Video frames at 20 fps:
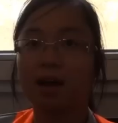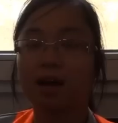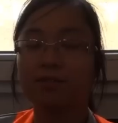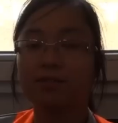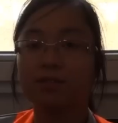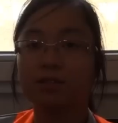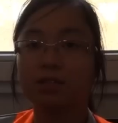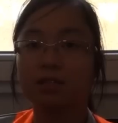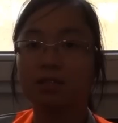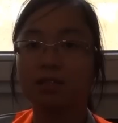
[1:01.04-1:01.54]

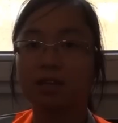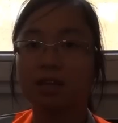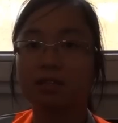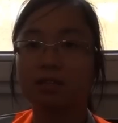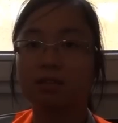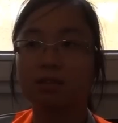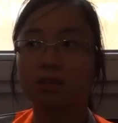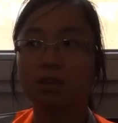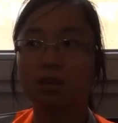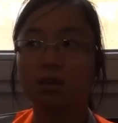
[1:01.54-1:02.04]
after
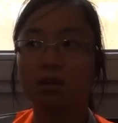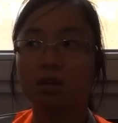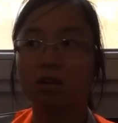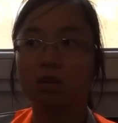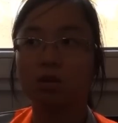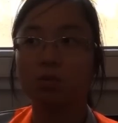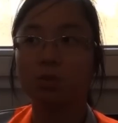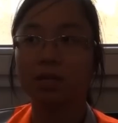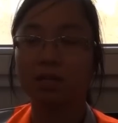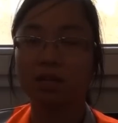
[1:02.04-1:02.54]

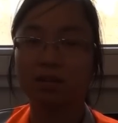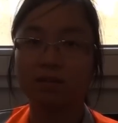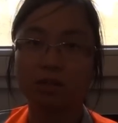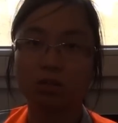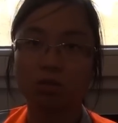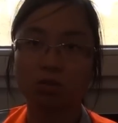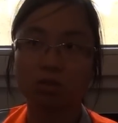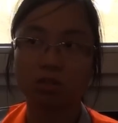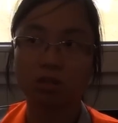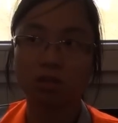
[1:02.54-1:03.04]
that we give
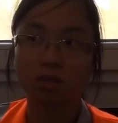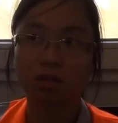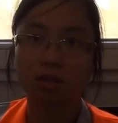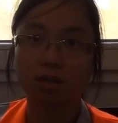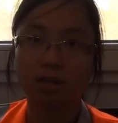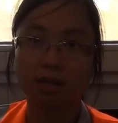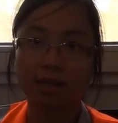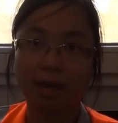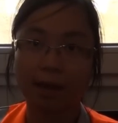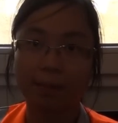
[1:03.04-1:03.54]
it to
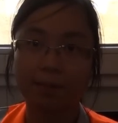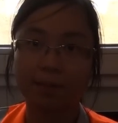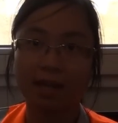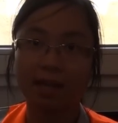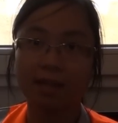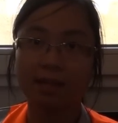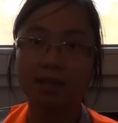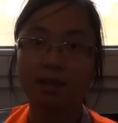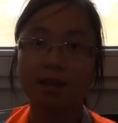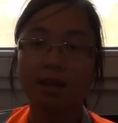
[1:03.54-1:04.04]
the
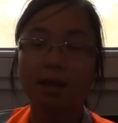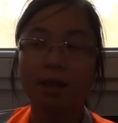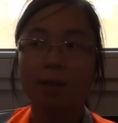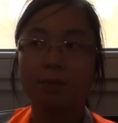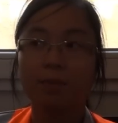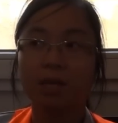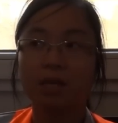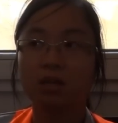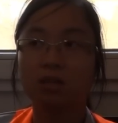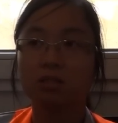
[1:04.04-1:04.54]
captain,
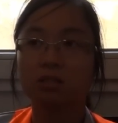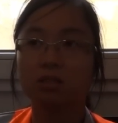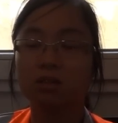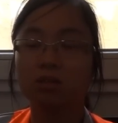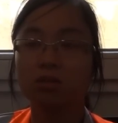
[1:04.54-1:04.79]
because